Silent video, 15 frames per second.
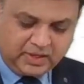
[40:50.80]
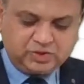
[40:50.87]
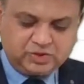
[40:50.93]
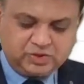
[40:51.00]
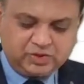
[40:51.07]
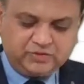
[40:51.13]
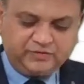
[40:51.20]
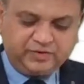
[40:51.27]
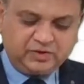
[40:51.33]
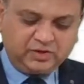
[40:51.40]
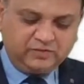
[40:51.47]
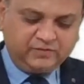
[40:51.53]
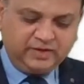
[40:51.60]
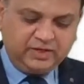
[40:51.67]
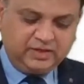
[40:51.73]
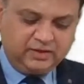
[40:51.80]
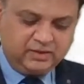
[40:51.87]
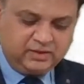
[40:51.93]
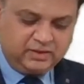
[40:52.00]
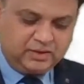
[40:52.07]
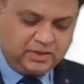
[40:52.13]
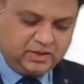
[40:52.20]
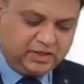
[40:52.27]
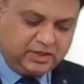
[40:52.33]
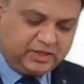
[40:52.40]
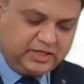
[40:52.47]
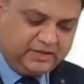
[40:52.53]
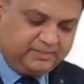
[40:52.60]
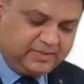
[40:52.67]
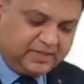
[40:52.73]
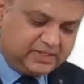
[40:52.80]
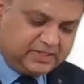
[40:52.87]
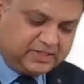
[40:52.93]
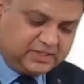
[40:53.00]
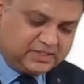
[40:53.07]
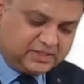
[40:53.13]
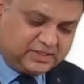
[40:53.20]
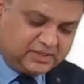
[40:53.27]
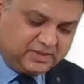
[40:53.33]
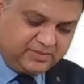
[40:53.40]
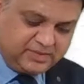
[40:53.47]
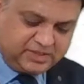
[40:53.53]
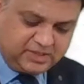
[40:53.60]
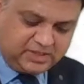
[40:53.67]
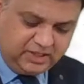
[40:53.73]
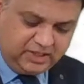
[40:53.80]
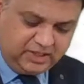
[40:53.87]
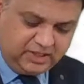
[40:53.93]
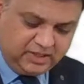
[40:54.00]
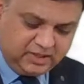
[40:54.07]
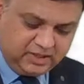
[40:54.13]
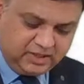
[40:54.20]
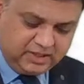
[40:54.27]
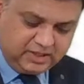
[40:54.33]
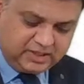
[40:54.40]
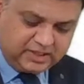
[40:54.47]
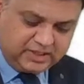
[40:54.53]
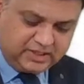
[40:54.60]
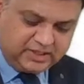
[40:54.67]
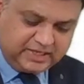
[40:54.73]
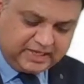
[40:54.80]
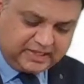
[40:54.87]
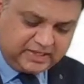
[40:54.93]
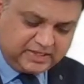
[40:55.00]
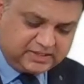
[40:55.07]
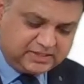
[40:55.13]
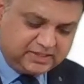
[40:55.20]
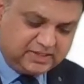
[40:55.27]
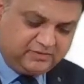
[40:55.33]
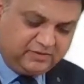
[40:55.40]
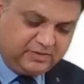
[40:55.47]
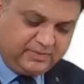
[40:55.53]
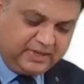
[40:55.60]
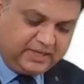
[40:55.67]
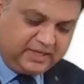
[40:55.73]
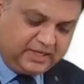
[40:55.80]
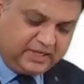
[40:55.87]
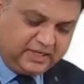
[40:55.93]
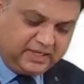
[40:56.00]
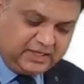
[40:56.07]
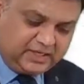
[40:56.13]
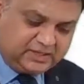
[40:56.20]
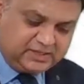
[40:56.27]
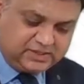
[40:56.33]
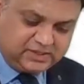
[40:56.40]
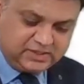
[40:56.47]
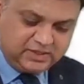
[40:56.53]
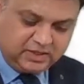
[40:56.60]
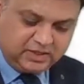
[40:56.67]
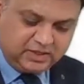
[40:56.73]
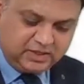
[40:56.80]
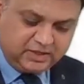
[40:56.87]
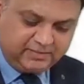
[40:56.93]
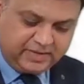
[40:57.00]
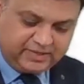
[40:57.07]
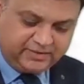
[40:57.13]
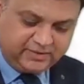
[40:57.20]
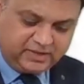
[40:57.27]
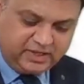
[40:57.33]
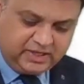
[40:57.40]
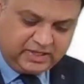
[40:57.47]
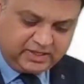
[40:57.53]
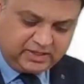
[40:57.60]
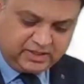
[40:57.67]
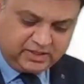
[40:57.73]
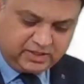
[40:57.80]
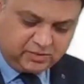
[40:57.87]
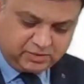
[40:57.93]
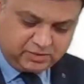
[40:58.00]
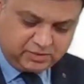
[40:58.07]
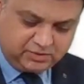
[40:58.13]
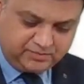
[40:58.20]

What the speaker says: So if at all we replace the existing machinery, then in that case there will be an increase by 3,10,000.